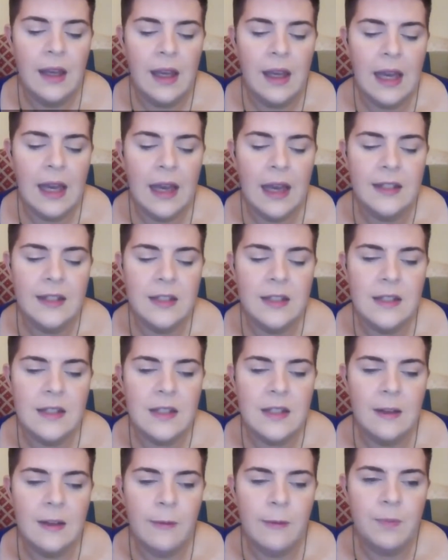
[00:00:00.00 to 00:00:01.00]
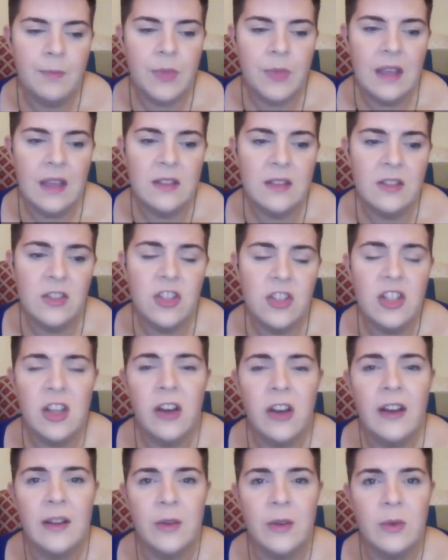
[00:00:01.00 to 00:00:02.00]
And as a
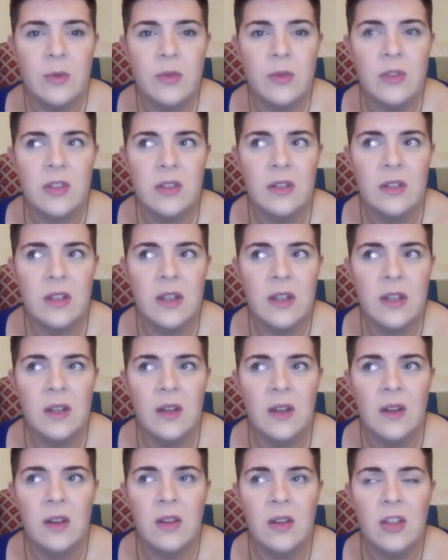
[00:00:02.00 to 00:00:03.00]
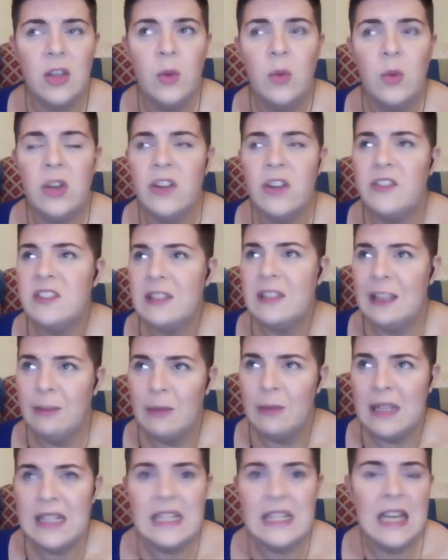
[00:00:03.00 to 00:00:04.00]
child, you wouldn't have seen
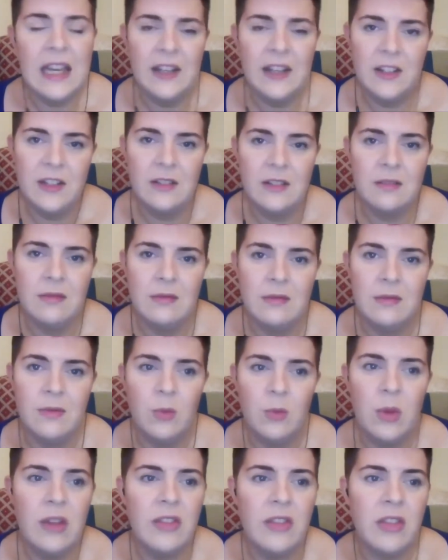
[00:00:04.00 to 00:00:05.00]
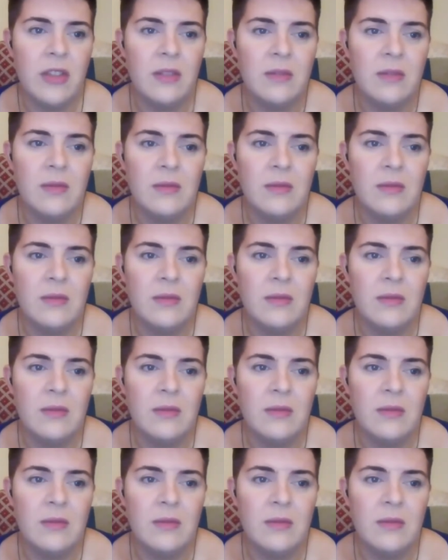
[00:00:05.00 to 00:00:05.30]
me dead with,